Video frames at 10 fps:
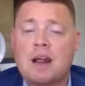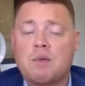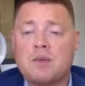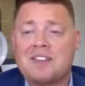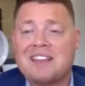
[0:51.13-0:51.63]
and
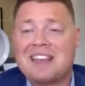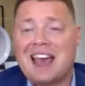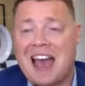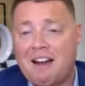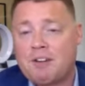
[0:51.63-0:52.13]
we've been seeing
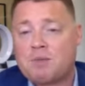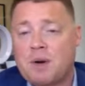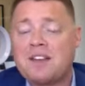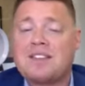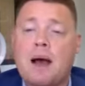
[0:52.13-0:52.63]
the average
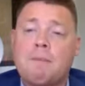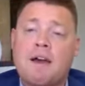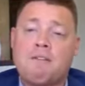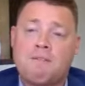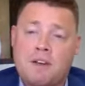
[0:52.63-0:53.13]
price down
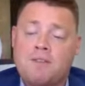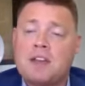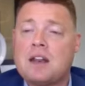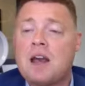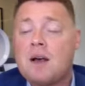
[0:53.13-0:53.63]
by
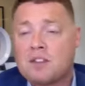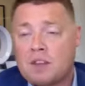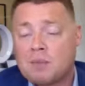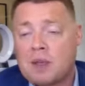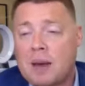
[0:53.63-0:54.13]
15,
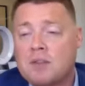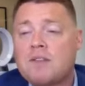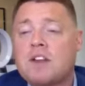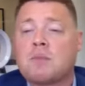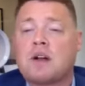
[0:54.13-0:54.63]
sometimes
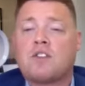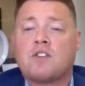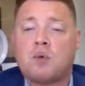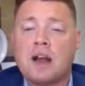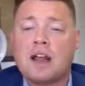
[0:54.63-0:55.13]
even as much
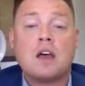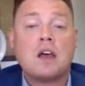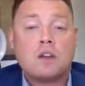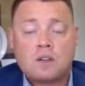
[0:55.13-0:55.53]
as 20.